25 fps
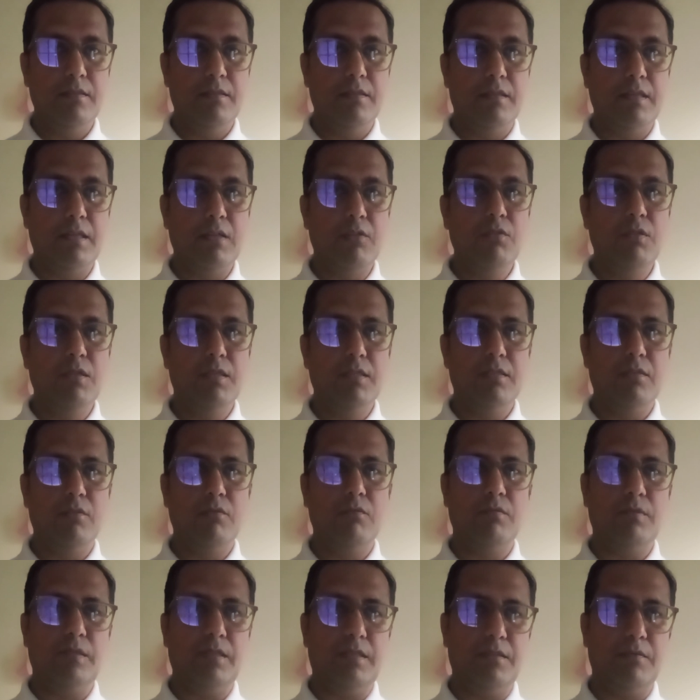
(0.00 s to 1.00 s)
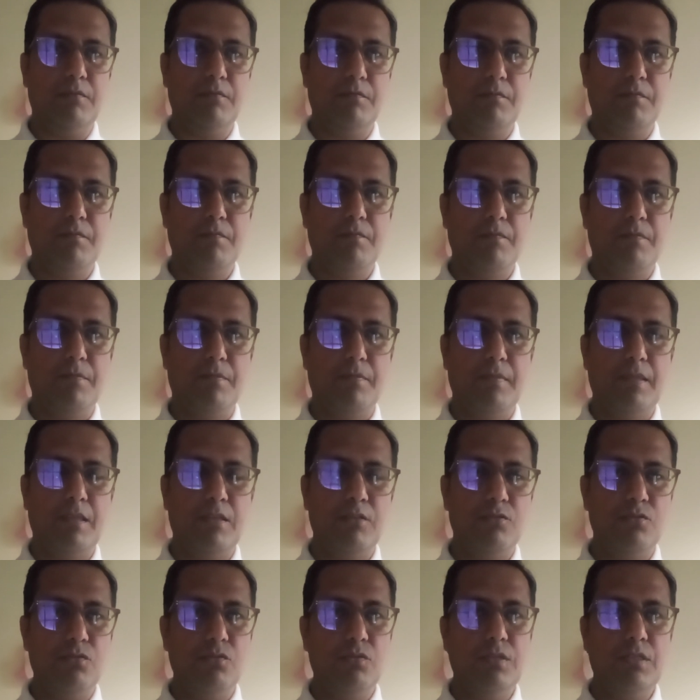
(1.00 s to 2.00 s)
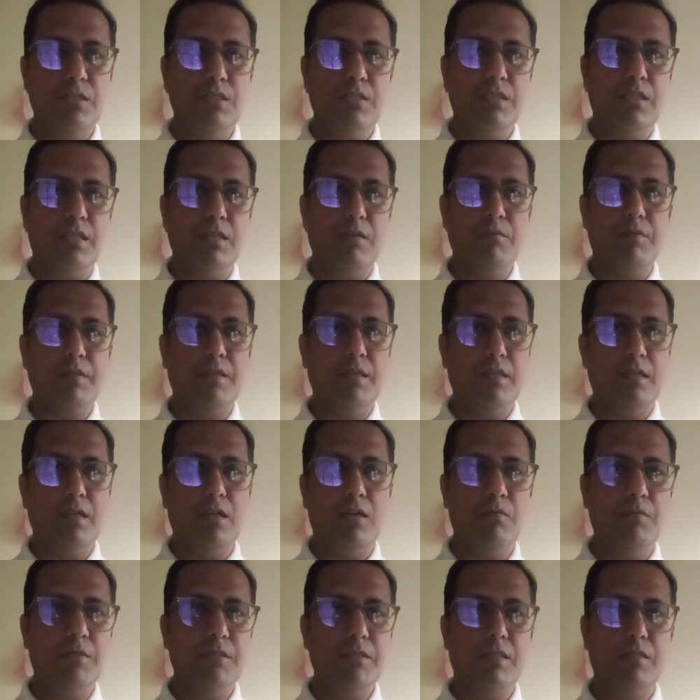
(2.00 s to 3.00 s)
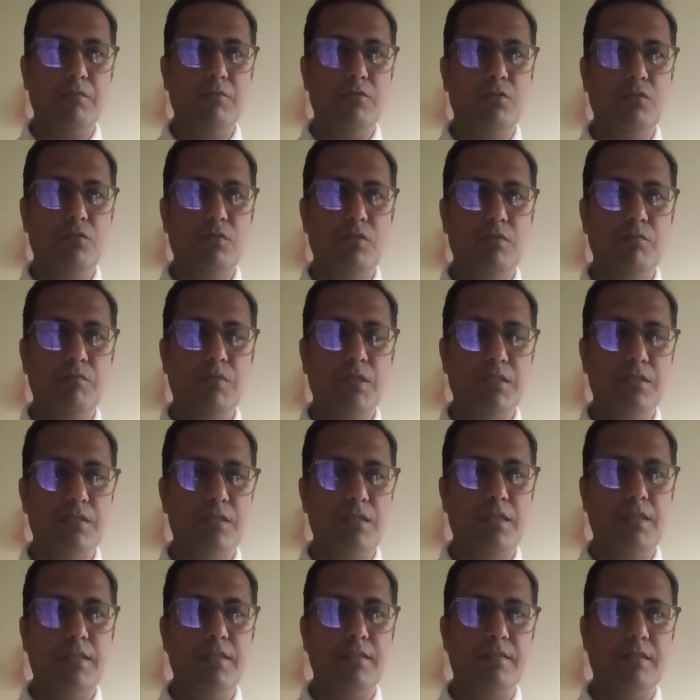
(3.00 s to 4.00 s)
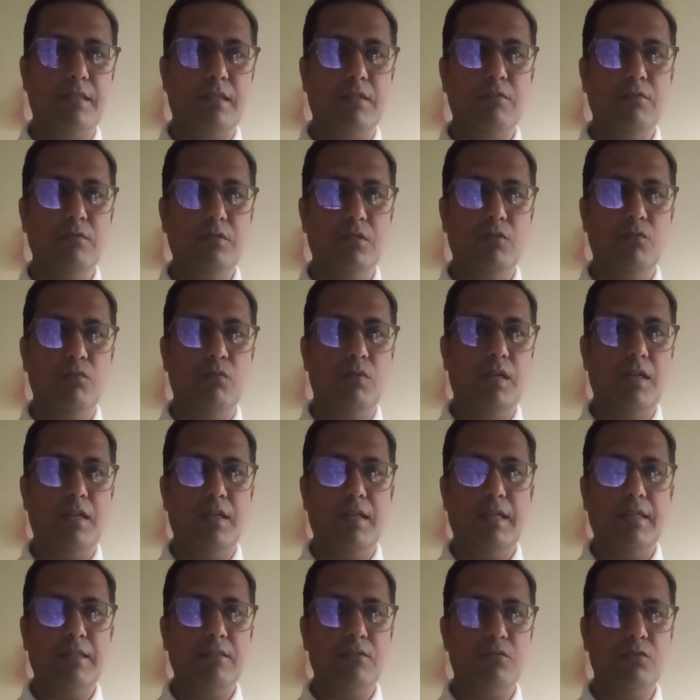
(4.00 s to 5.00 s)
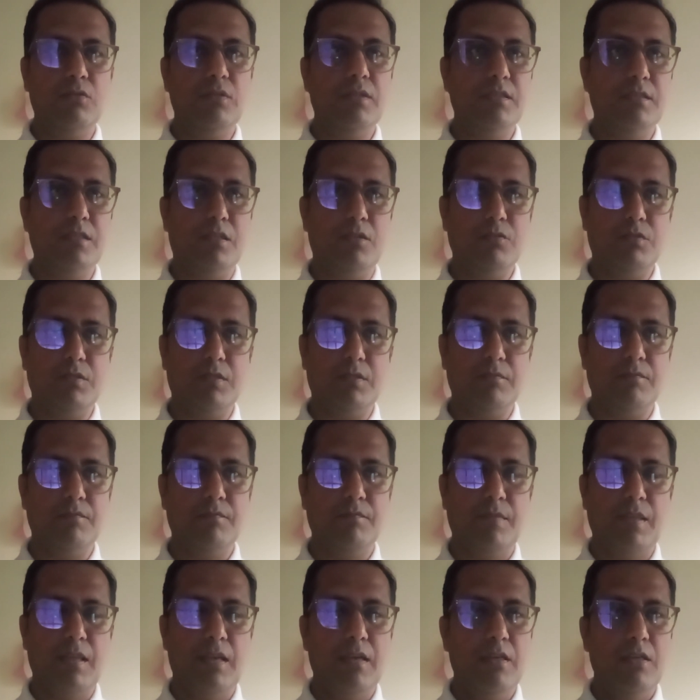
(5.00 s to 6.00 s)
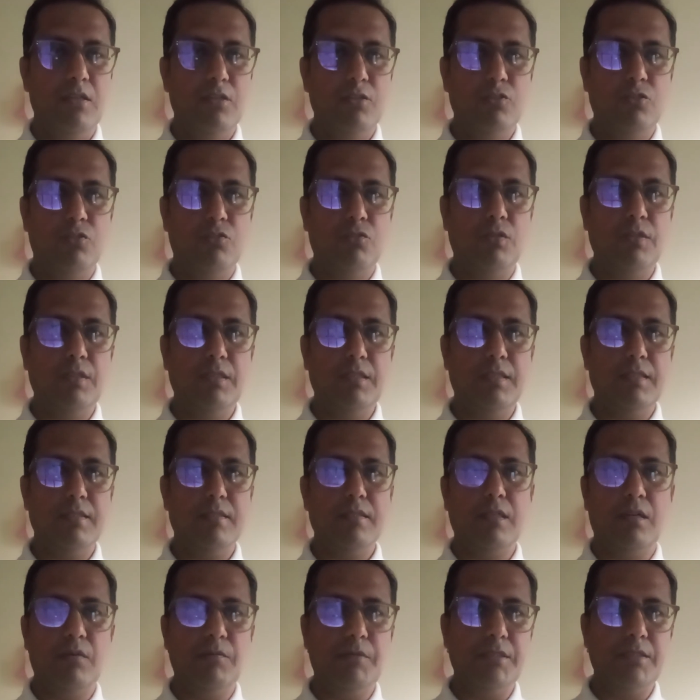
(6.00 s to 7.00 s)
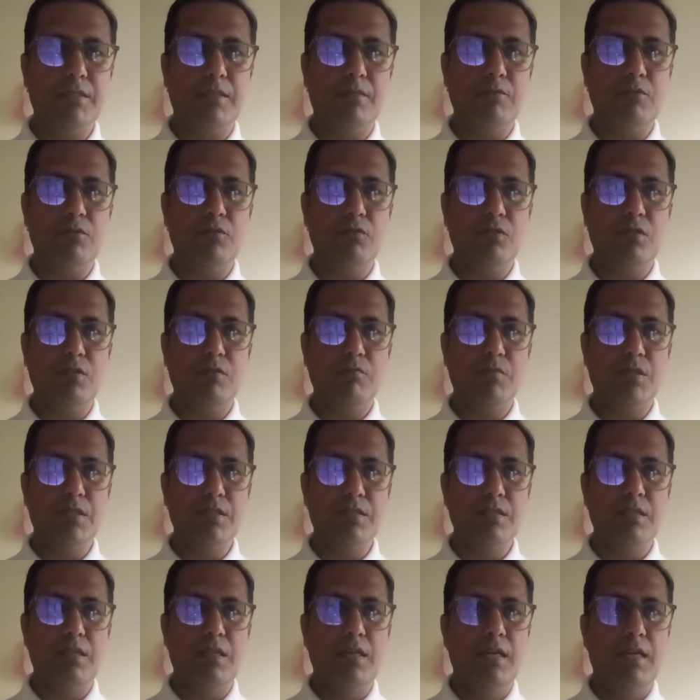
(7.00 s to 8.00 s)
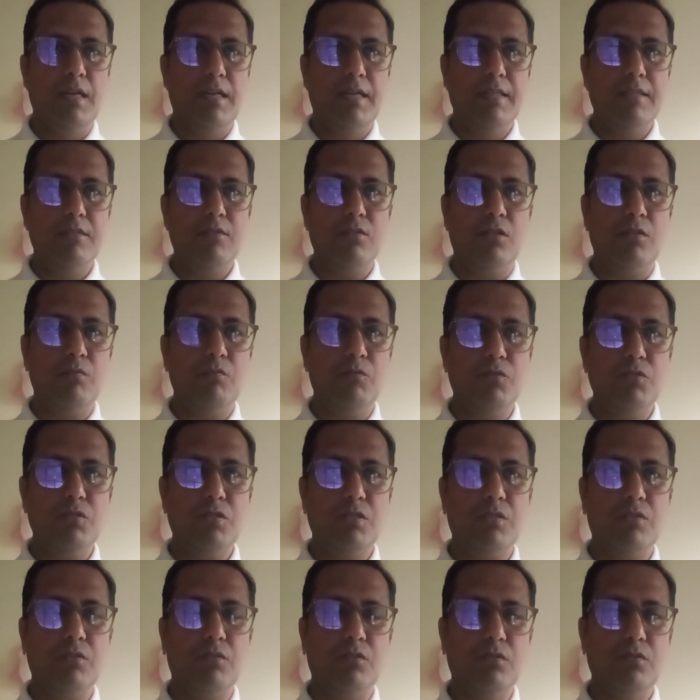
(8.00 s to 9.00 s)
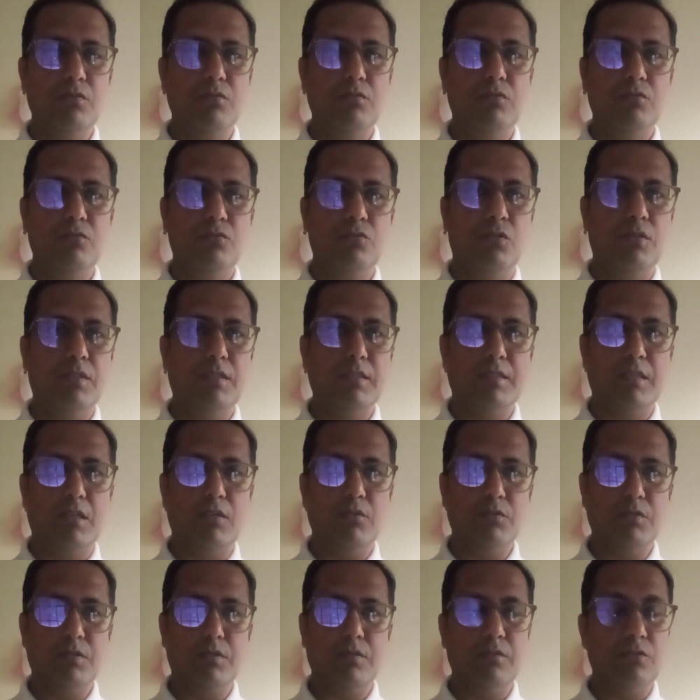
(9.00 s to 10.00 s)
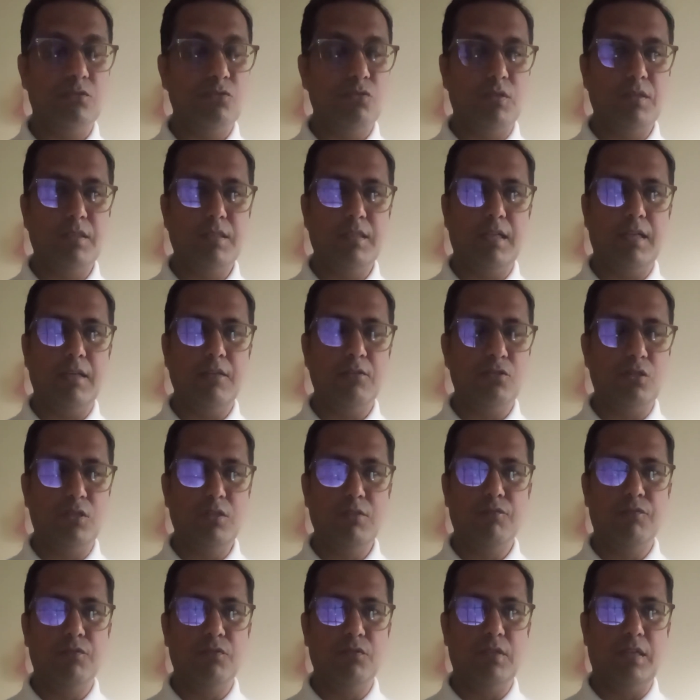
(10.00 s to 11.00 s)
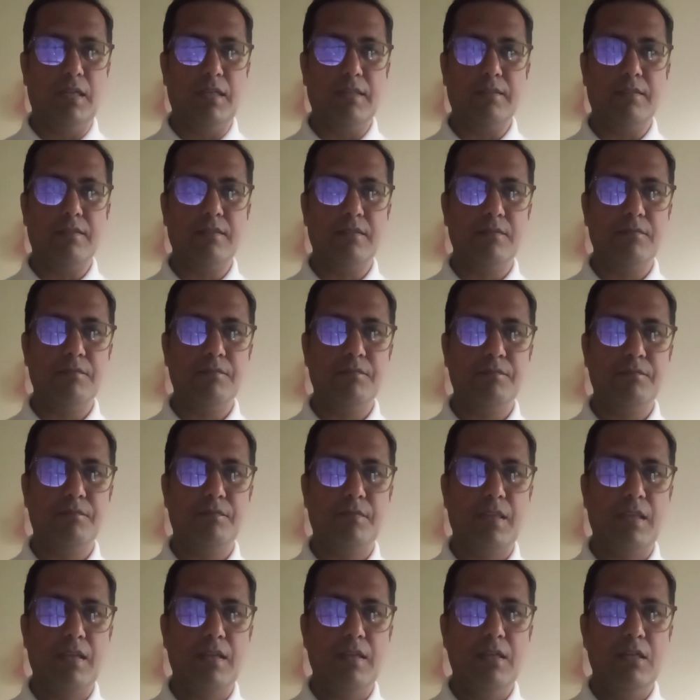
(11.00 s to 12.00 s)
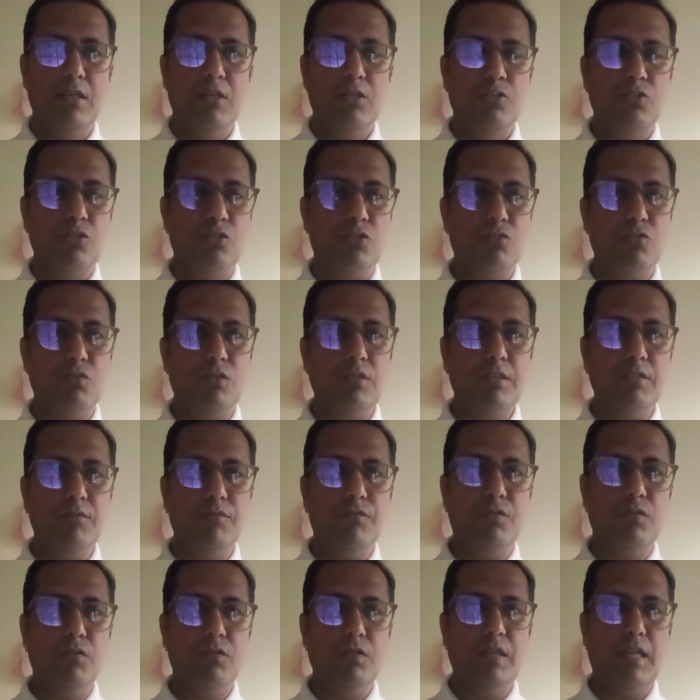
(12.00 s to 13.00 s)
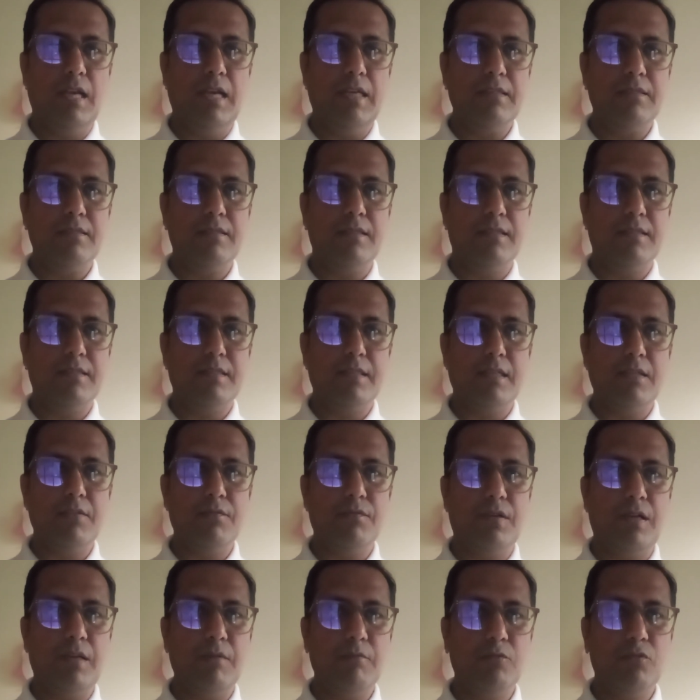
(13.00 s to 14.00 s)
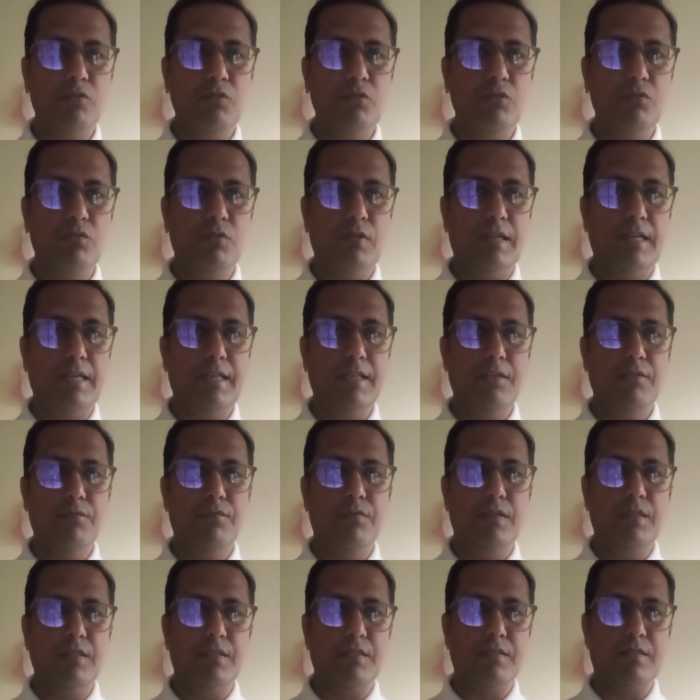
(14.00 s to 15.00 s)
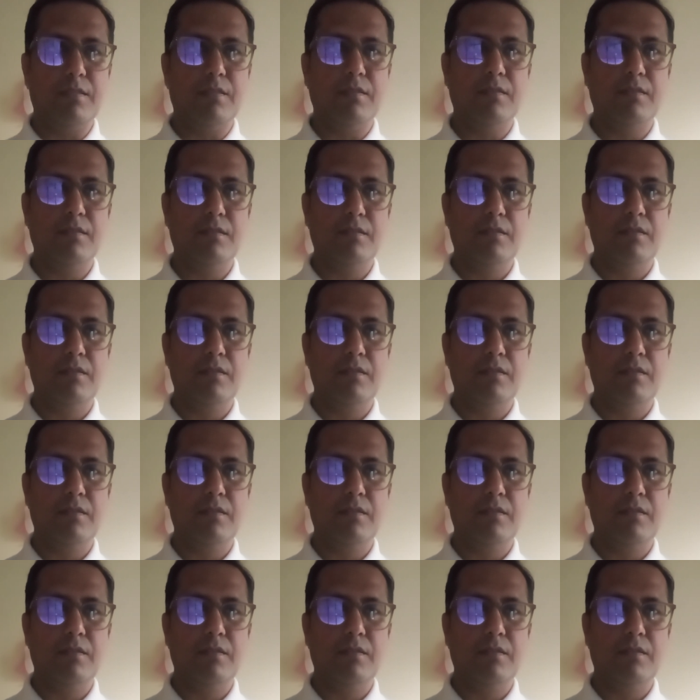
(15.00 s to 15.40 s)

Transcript: regular way. So each and every year, how much I'm going to invest? It is around 1,20,000. So 20 years, how much I'm going to invest? It is almost your 20,000, 20 lakh, 24 lakhs. So 24 lakhs, let's say if I'm going to invest,